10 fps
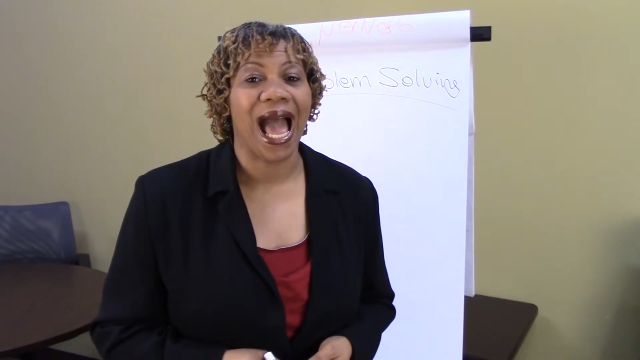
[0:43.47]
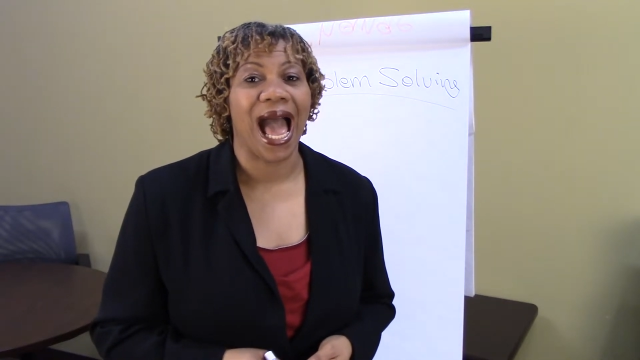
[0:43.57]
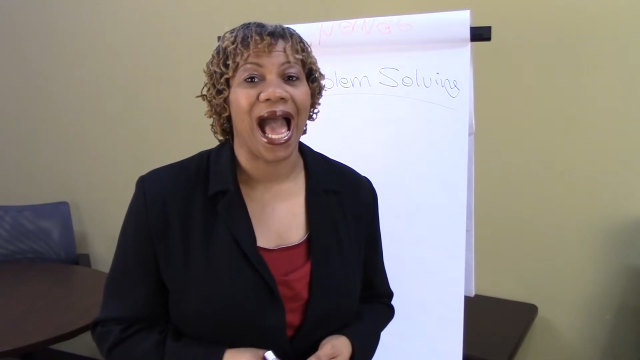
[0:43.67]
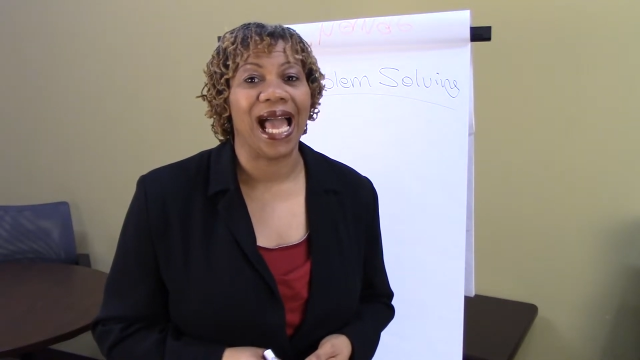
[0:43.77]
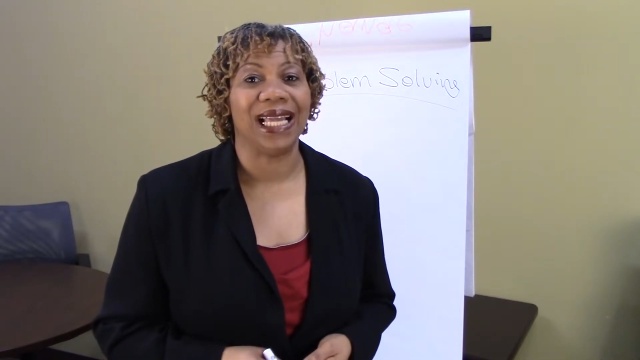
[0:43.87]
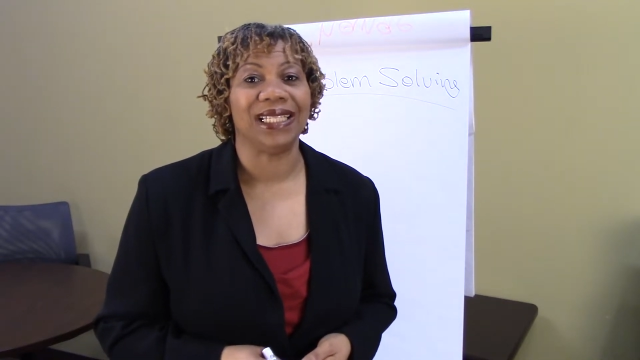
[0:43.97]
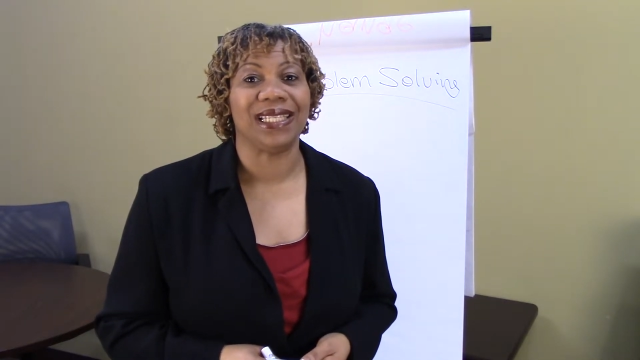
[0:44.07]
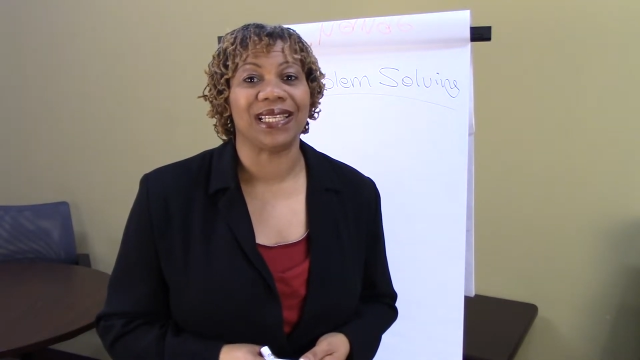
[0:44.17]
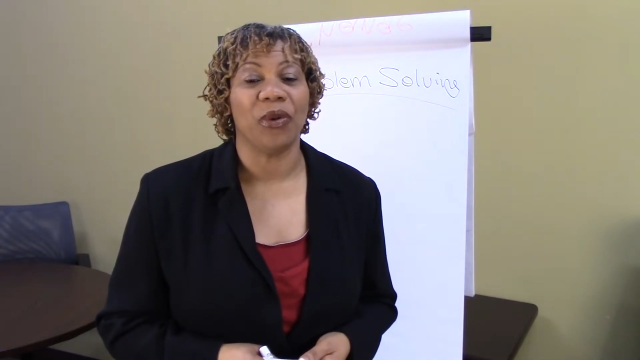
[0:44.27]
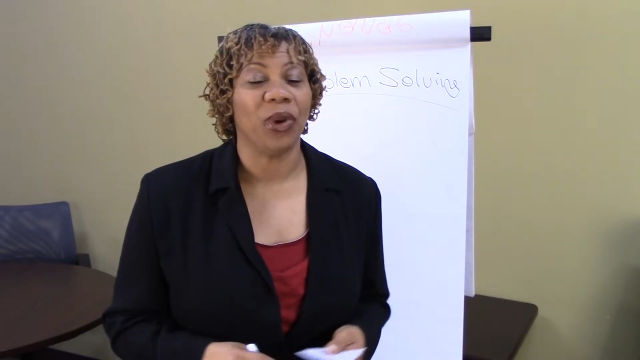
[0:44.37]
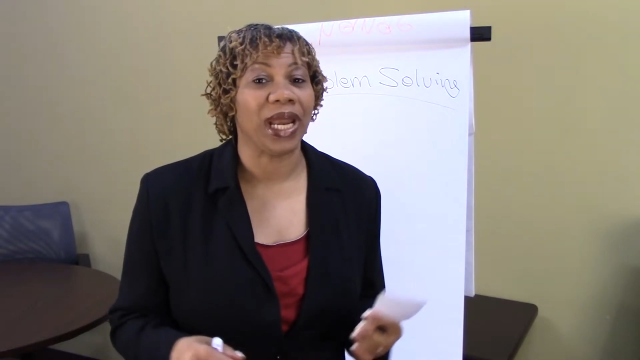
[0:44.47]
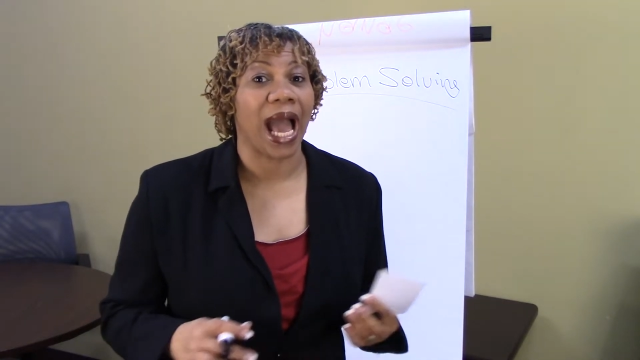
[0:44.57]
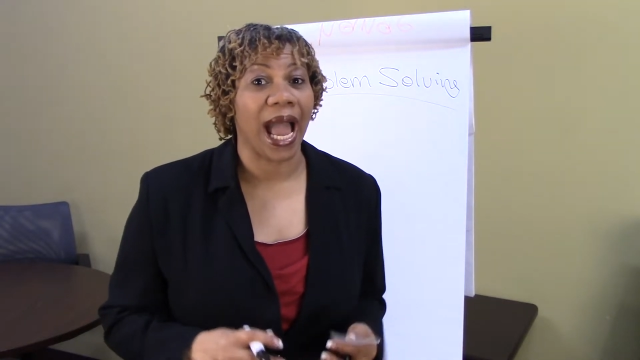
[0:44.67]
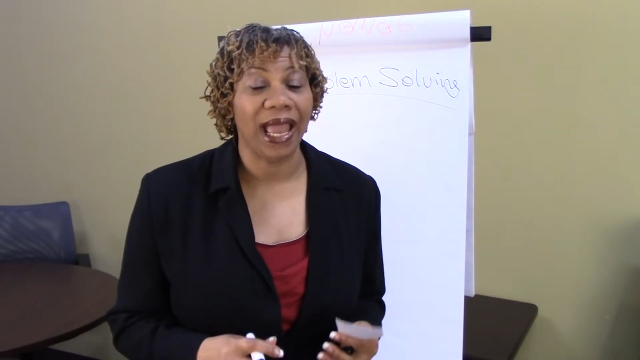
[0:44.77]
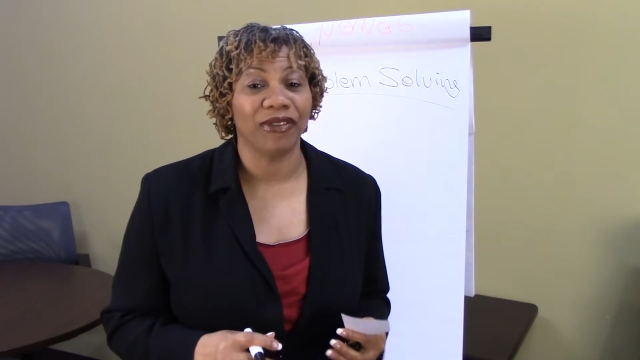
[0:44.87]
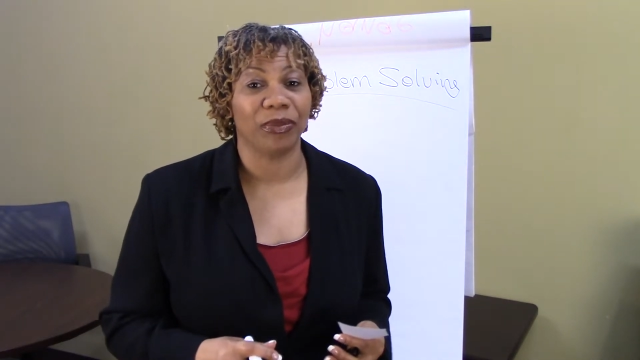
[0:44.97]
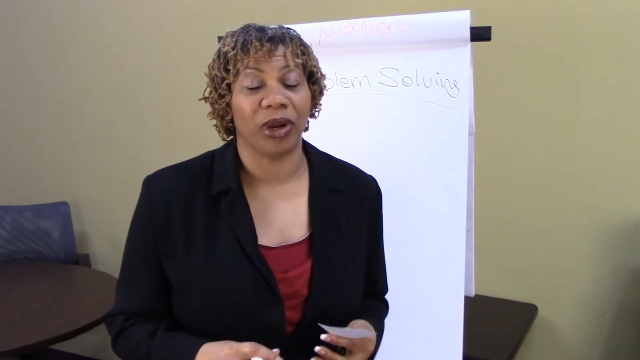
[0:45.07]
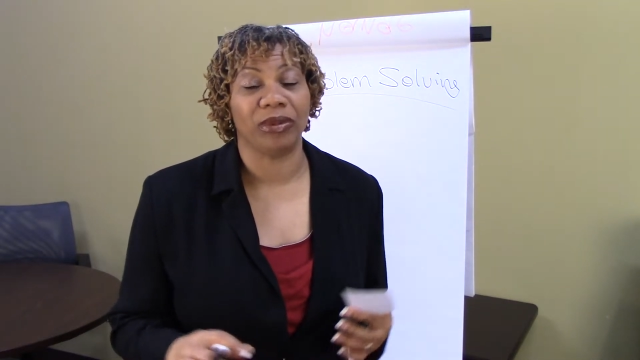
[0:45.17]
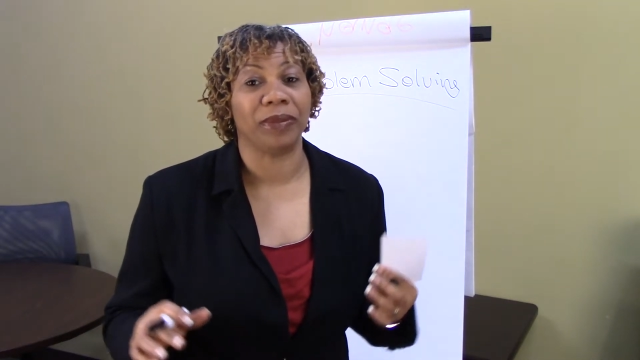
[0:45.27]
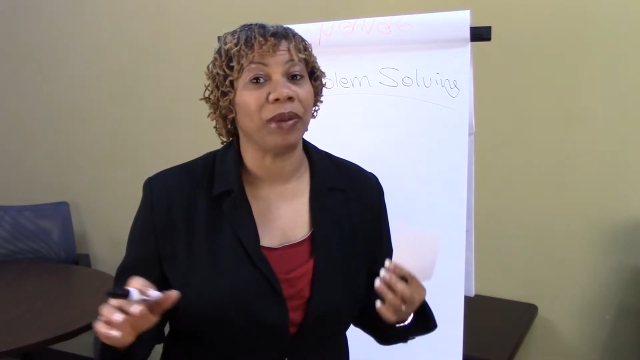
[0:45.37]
And when I have a problem,